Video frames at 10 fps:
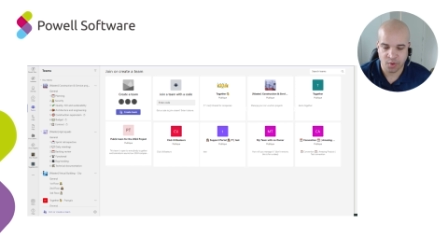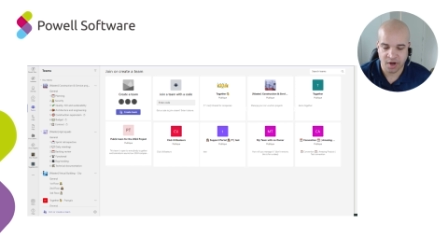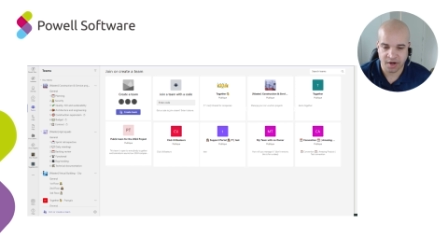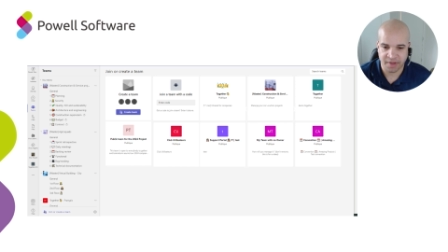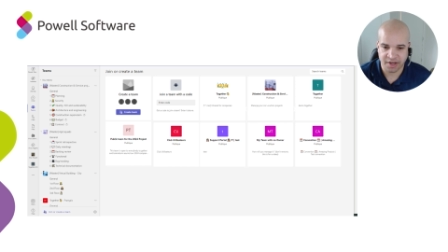
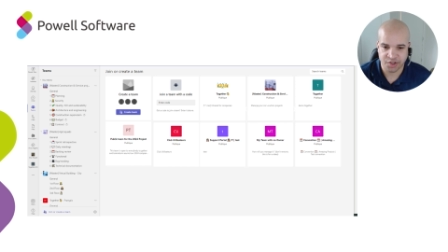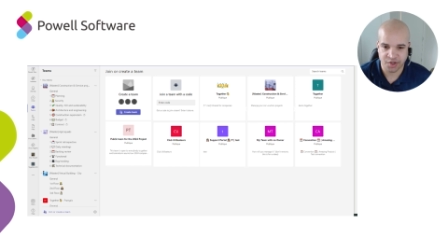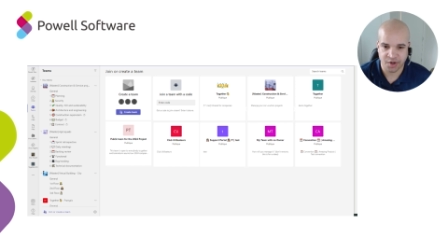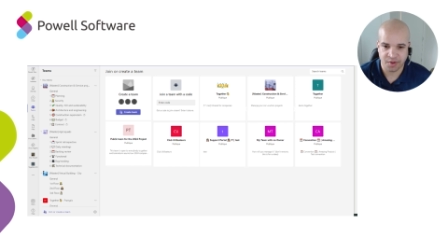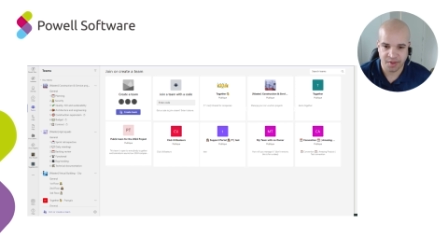want to make
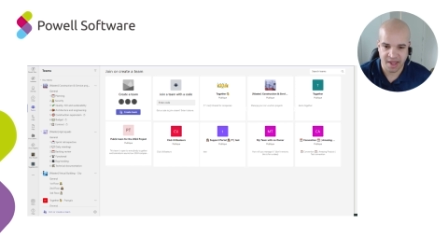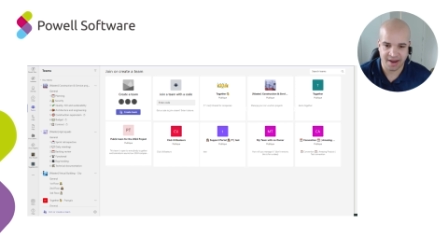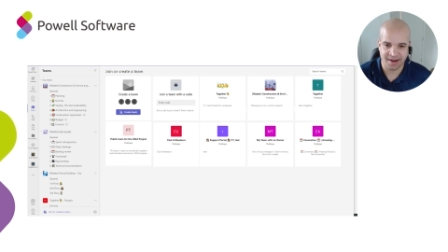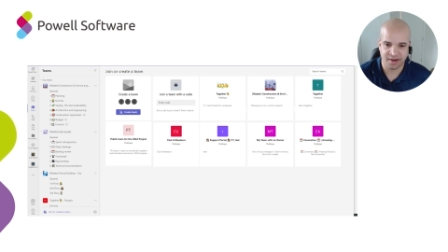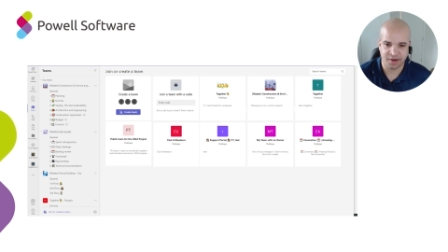sure
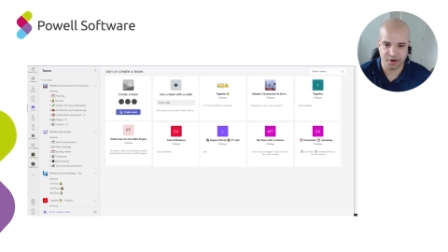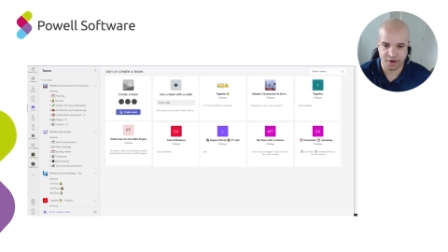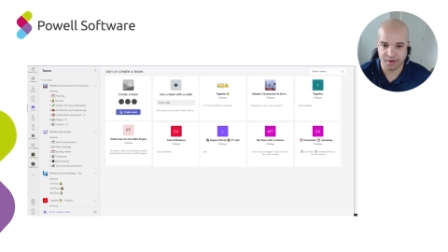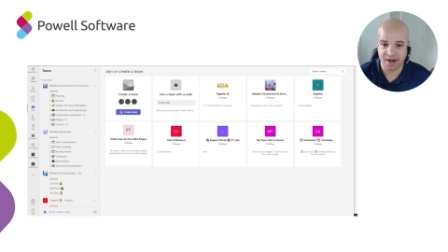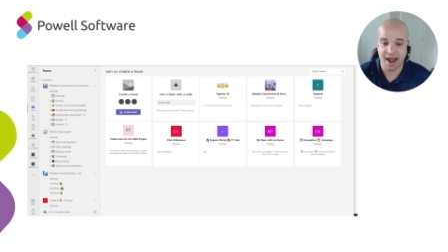that
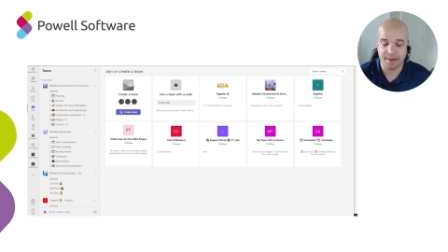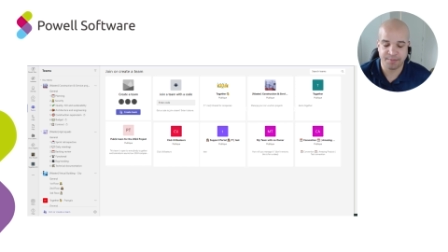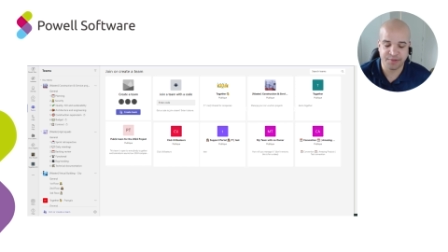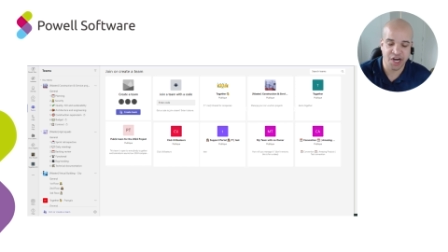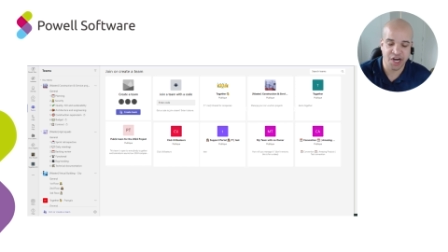you're not
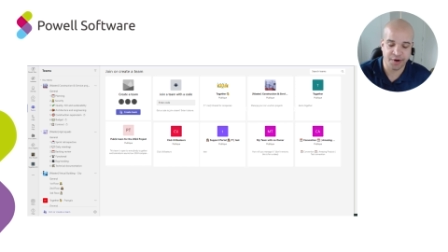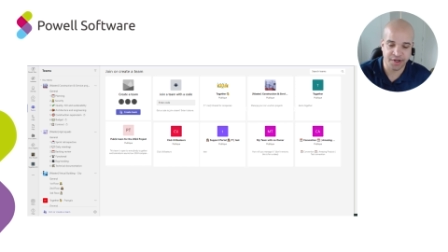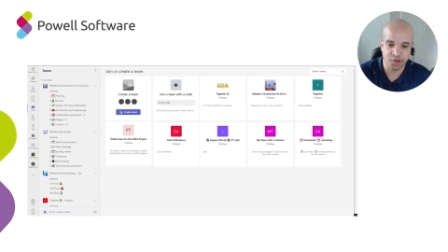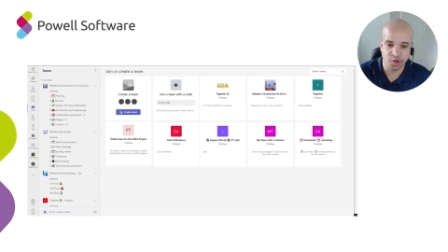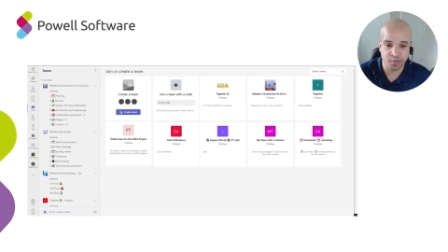sharing
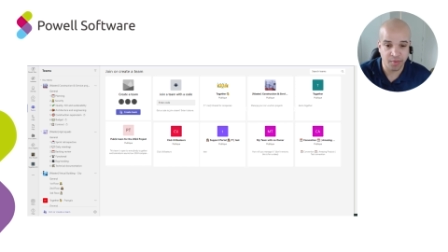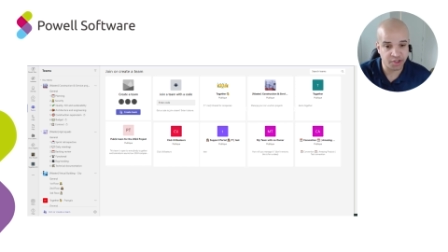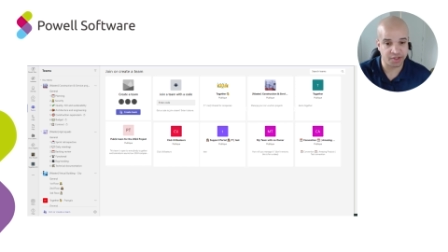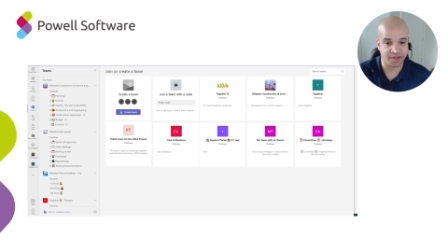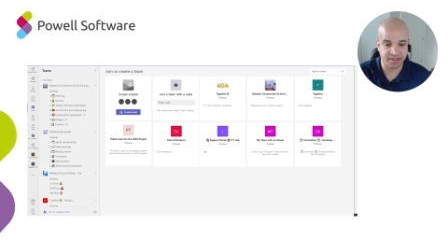too
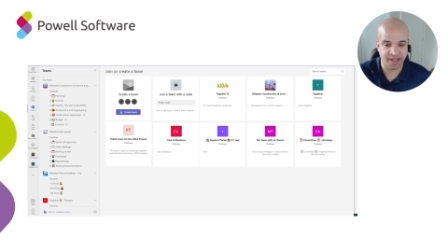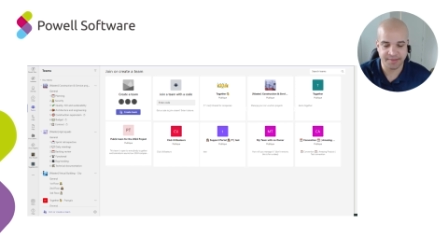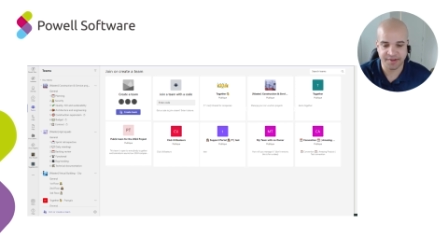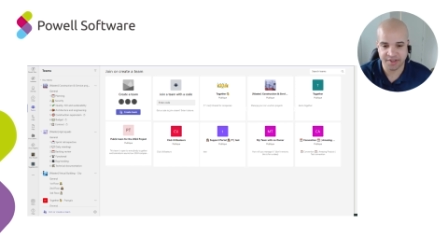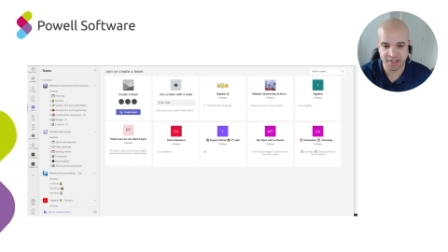much in these
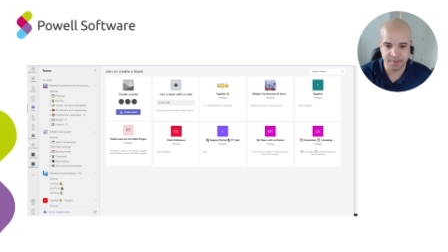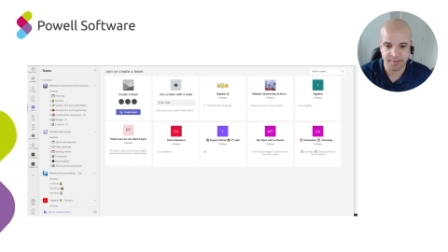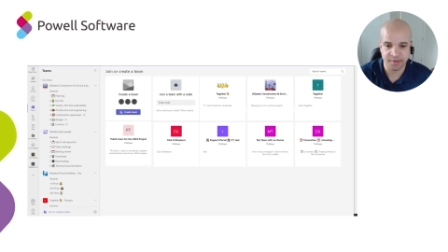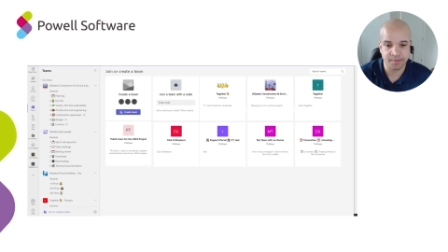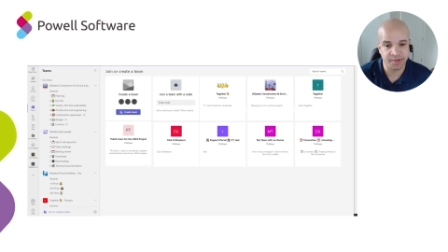types of
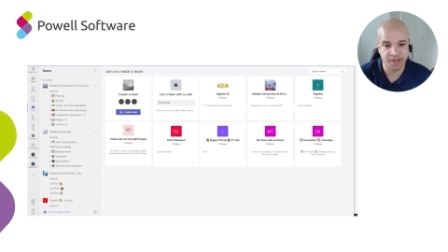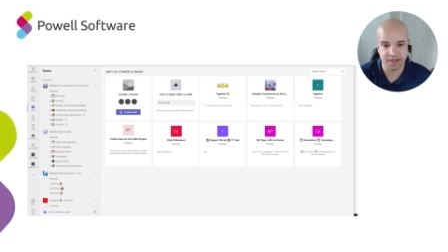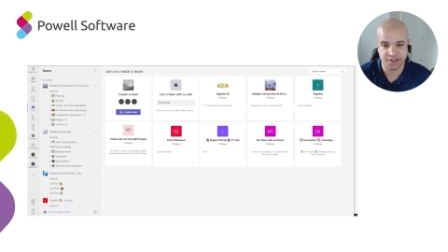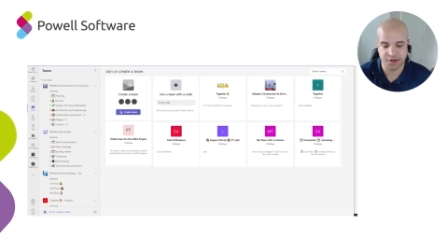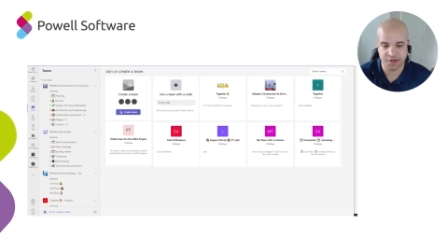teams
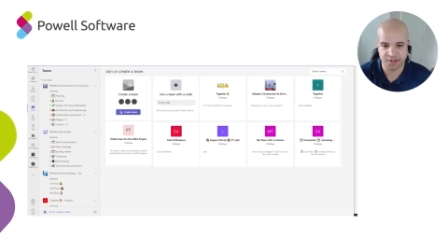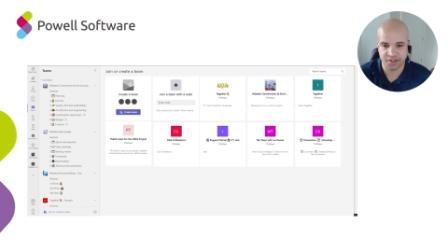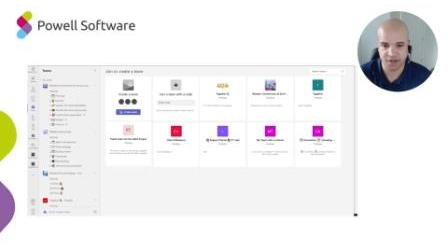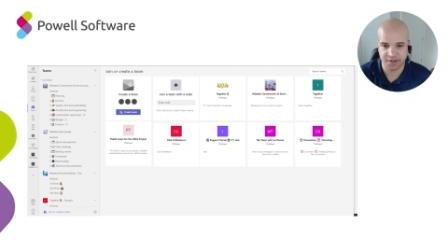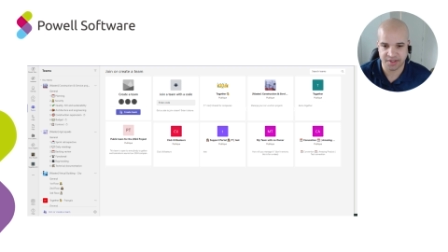because you're going to
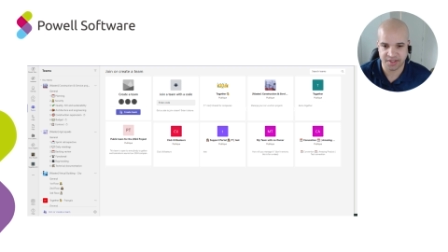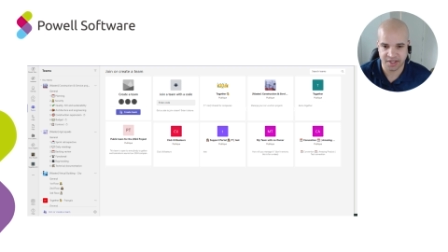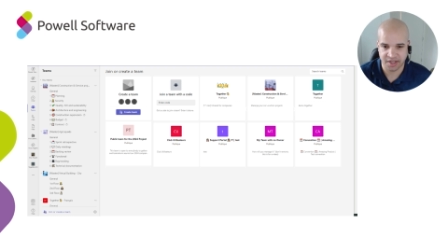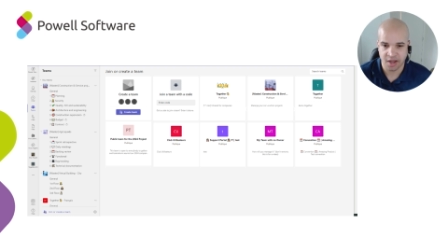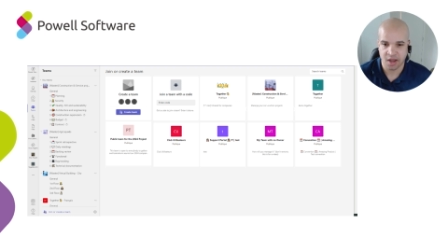start to
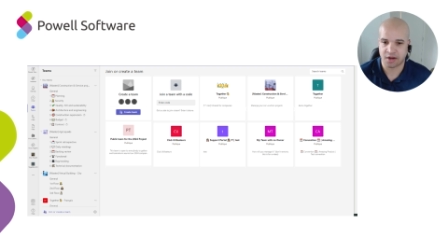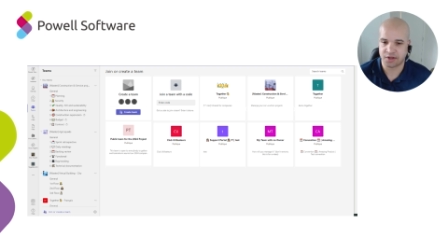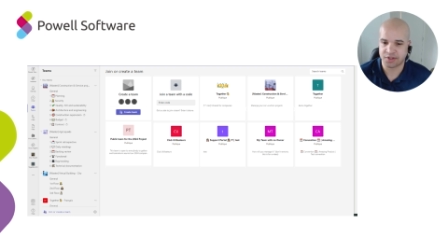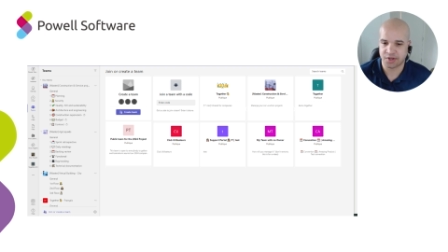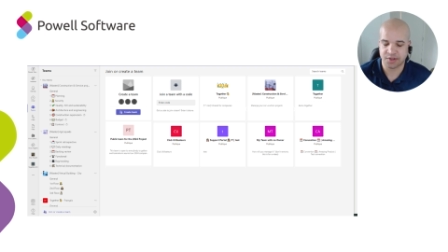see
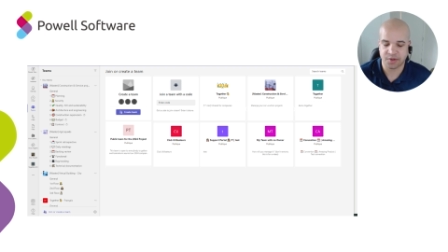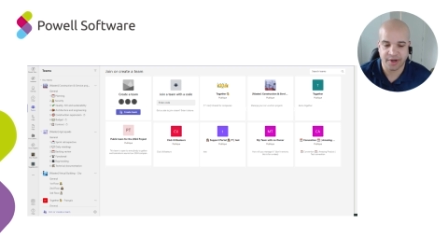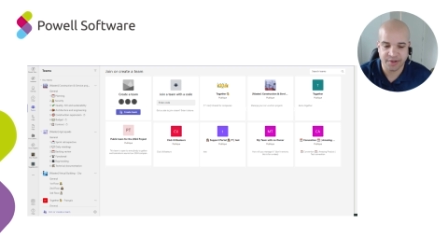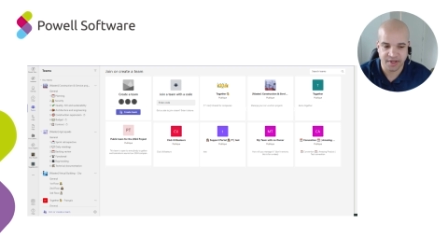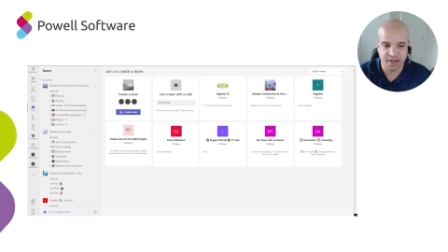concerns
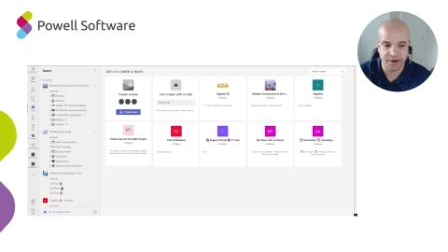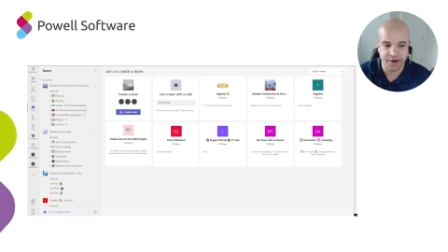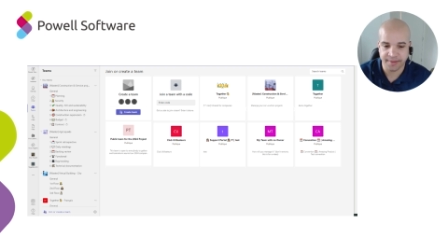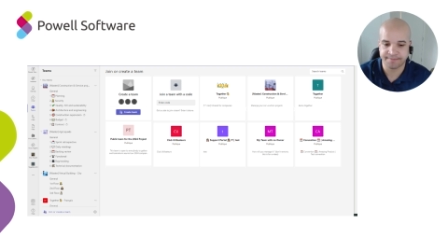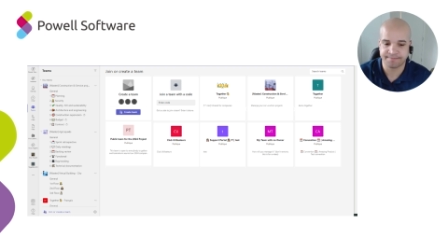around security.